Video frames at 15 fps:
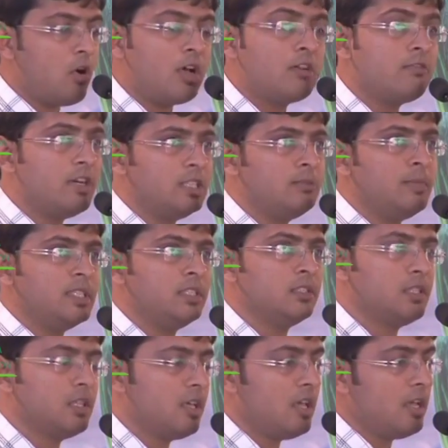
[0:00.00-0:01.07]
for 1
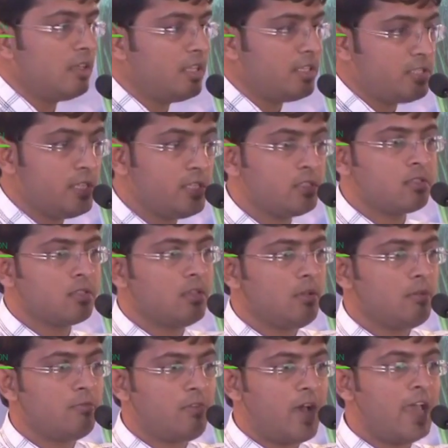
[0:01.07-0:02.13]
month. This is
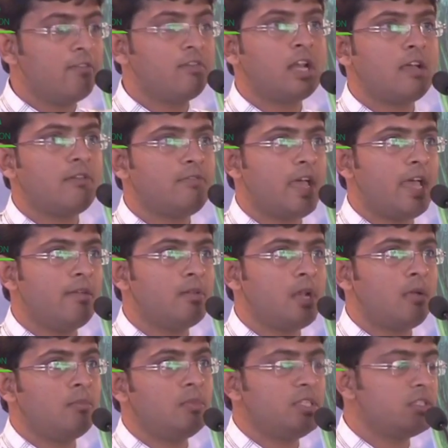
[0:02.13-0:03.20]
5 gram, 5
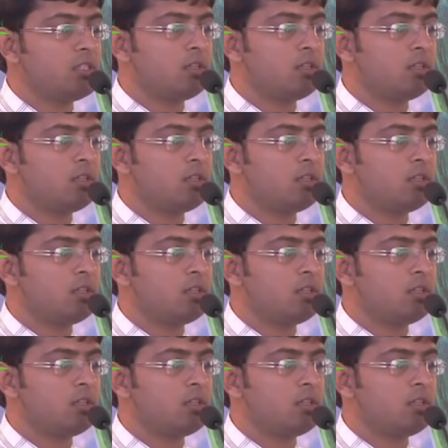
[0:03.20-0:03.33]
gram.